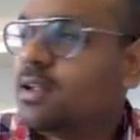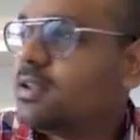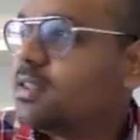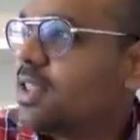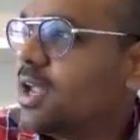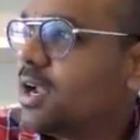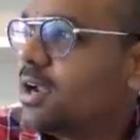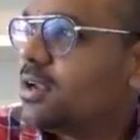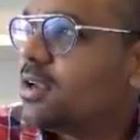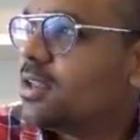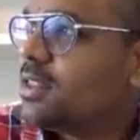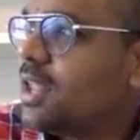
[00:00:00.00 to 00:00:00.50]

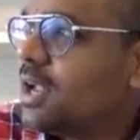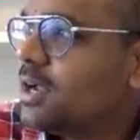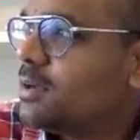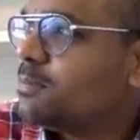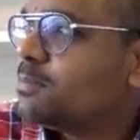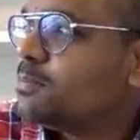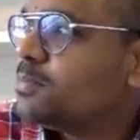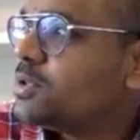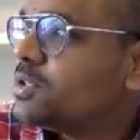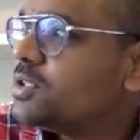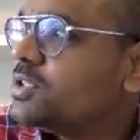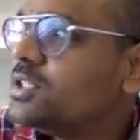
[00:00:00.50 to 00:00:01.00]
That
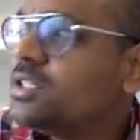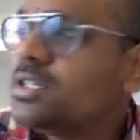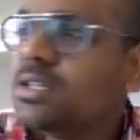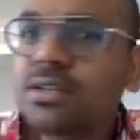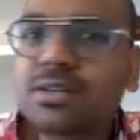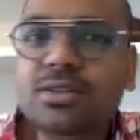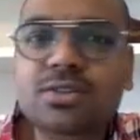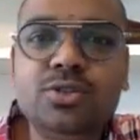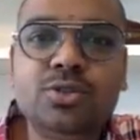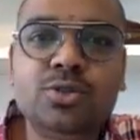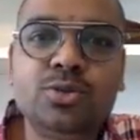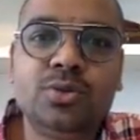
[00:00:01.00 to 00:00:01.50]

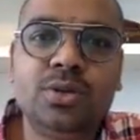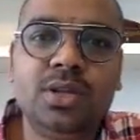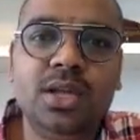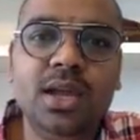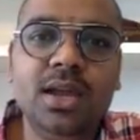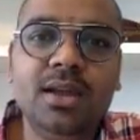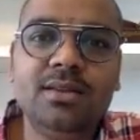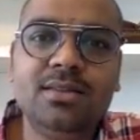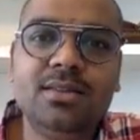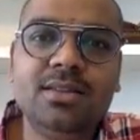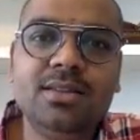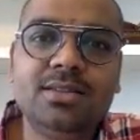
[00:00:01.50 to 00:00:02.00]
person should
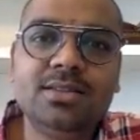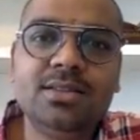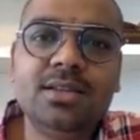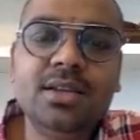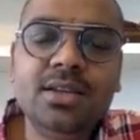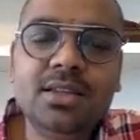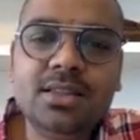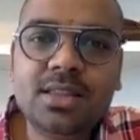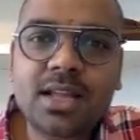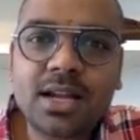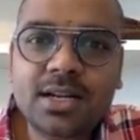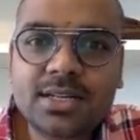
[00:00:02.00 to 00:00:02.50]
get this.
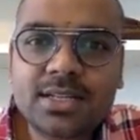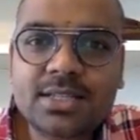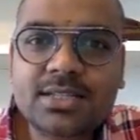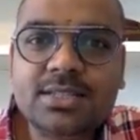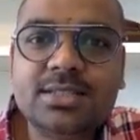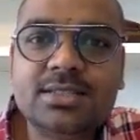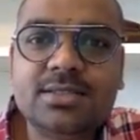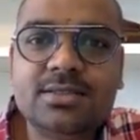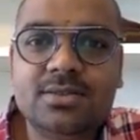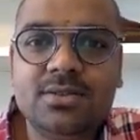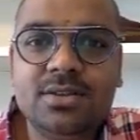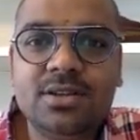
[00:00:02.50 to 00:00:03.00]
That
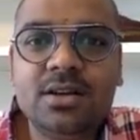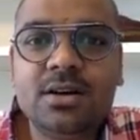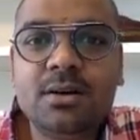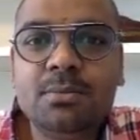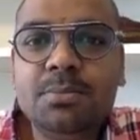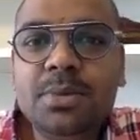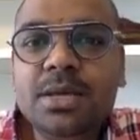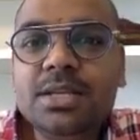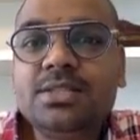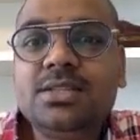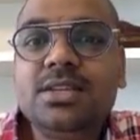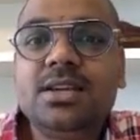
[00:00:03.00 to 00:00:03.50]
is a
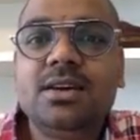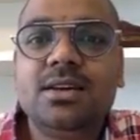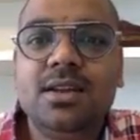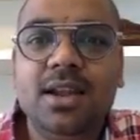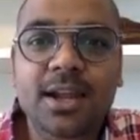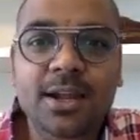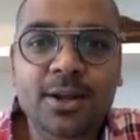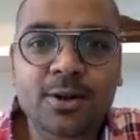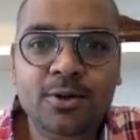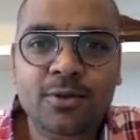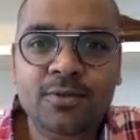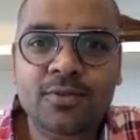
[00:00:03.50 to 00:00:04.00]
basic
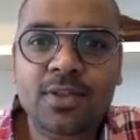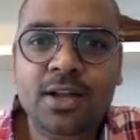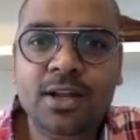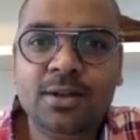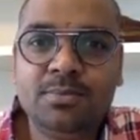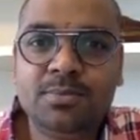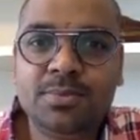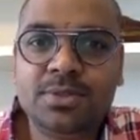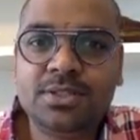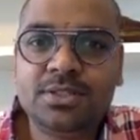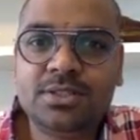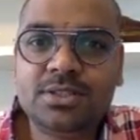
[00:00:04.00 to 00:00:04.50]
right of
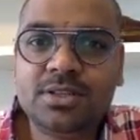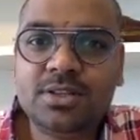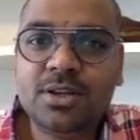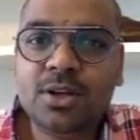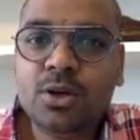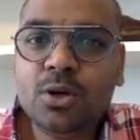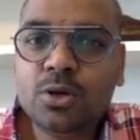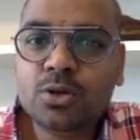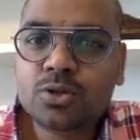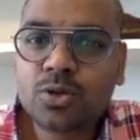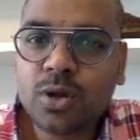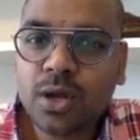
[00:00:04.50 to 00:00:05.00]
that person.
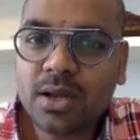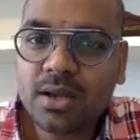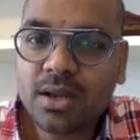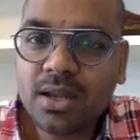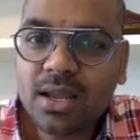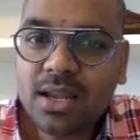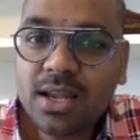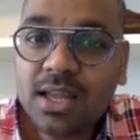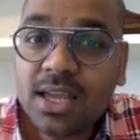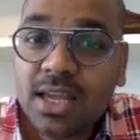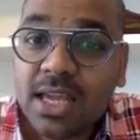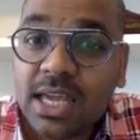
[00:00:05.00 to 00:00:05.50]
So I
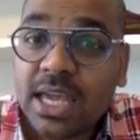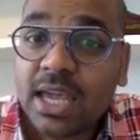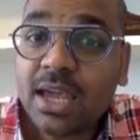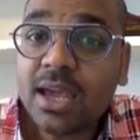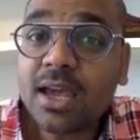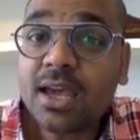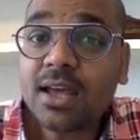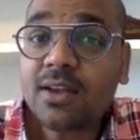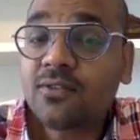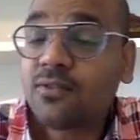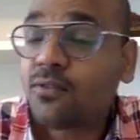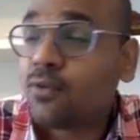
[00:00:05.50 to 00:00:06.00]
really
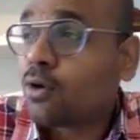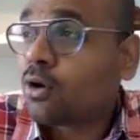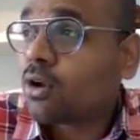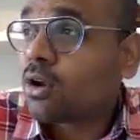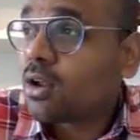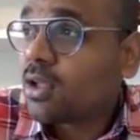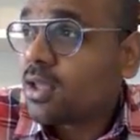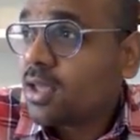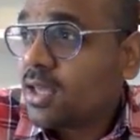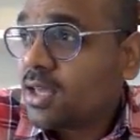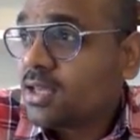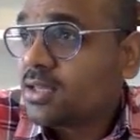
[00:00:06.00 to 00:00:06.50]
care
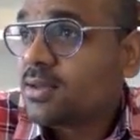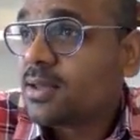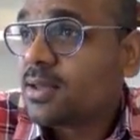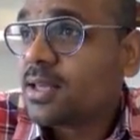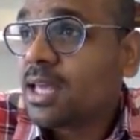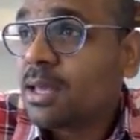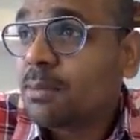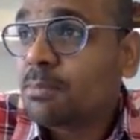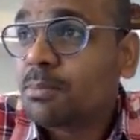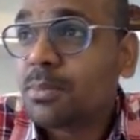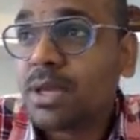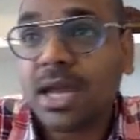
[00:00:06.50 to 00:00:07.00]
for
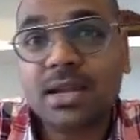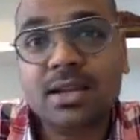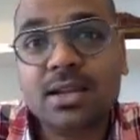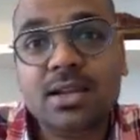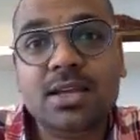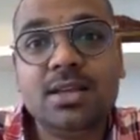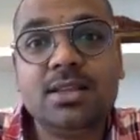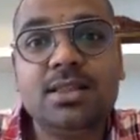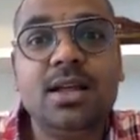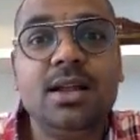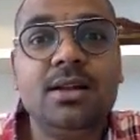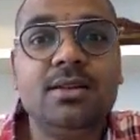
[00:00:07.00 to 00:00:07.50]
him
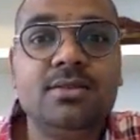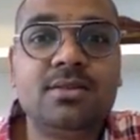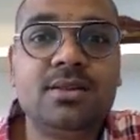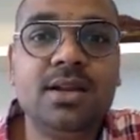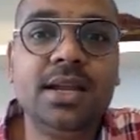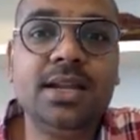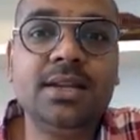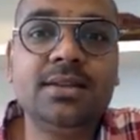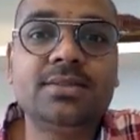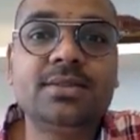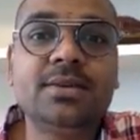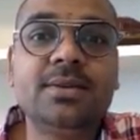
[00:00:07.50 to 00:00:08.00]
getting that
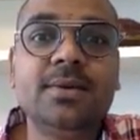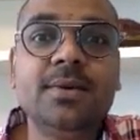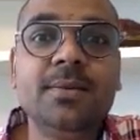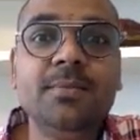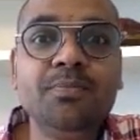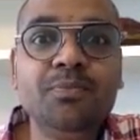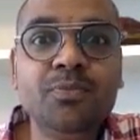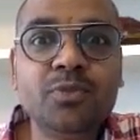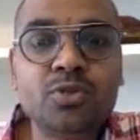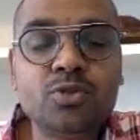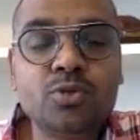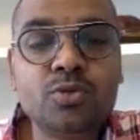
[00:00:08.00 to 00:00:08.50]
right.
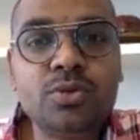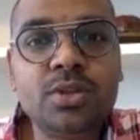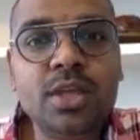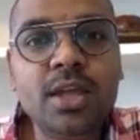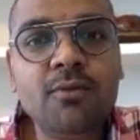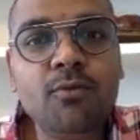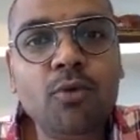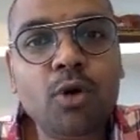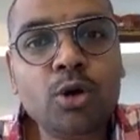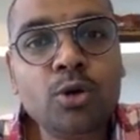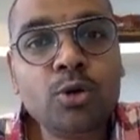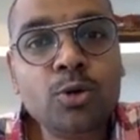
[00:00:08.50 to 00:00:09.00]
So they
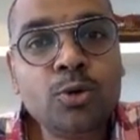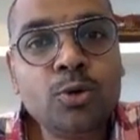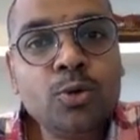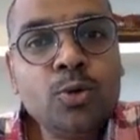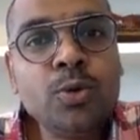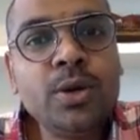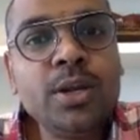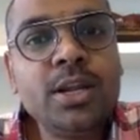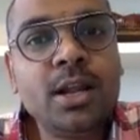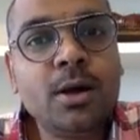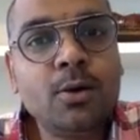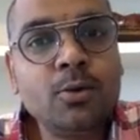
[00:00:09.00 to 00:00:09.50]
want to
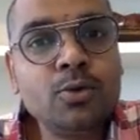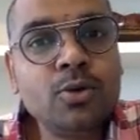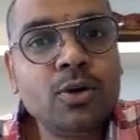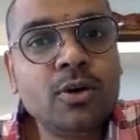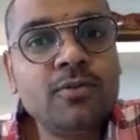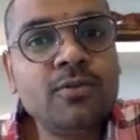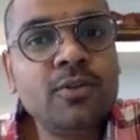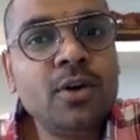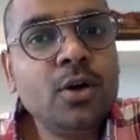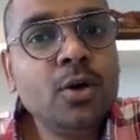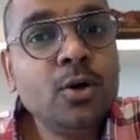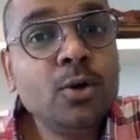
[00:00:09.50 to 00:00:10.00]
do it out
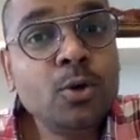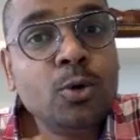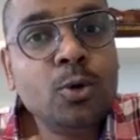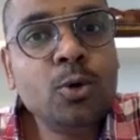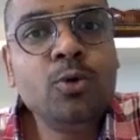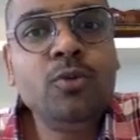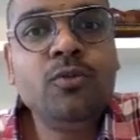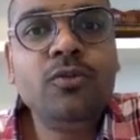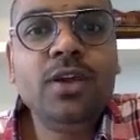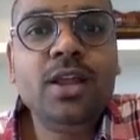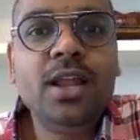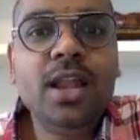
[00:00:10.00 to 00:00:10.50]
of
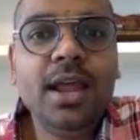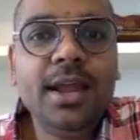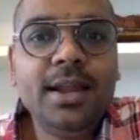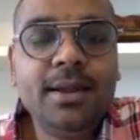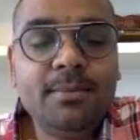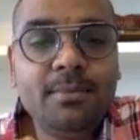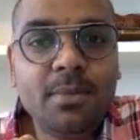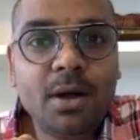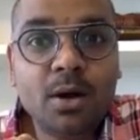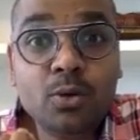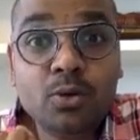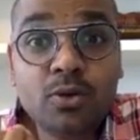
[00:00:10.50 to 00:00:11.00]
goodwill
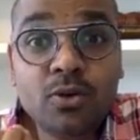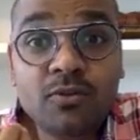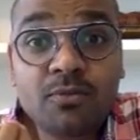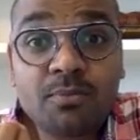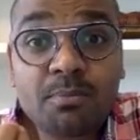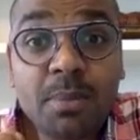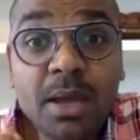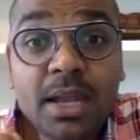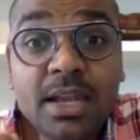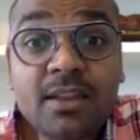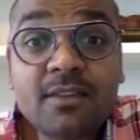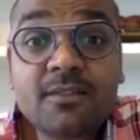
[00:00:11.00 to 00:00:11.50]
and out of
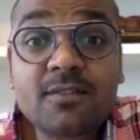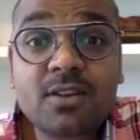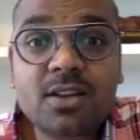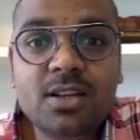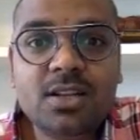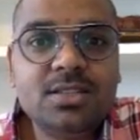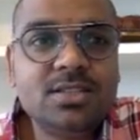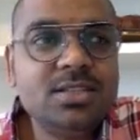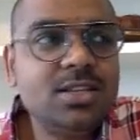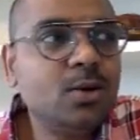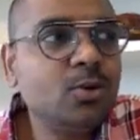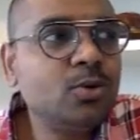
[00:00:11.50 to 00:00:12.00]

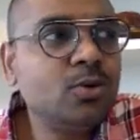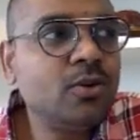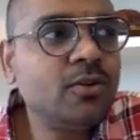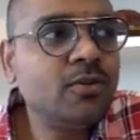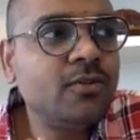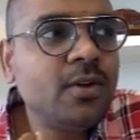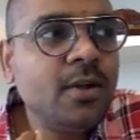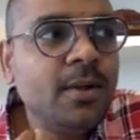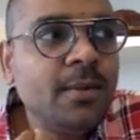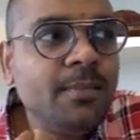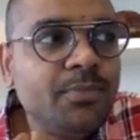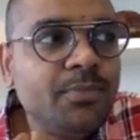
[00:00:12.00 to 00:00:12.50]
benevolence, out of
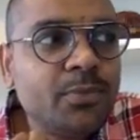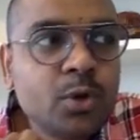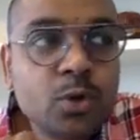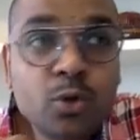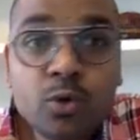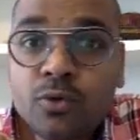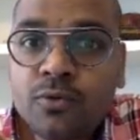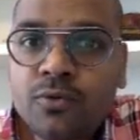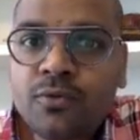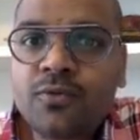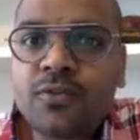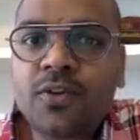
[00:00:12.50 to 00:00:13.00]

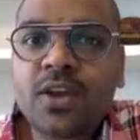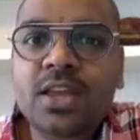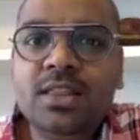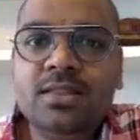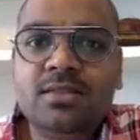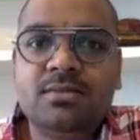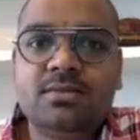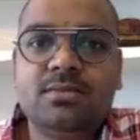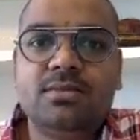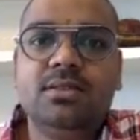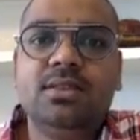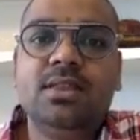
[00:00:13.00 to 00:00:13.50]
good faith.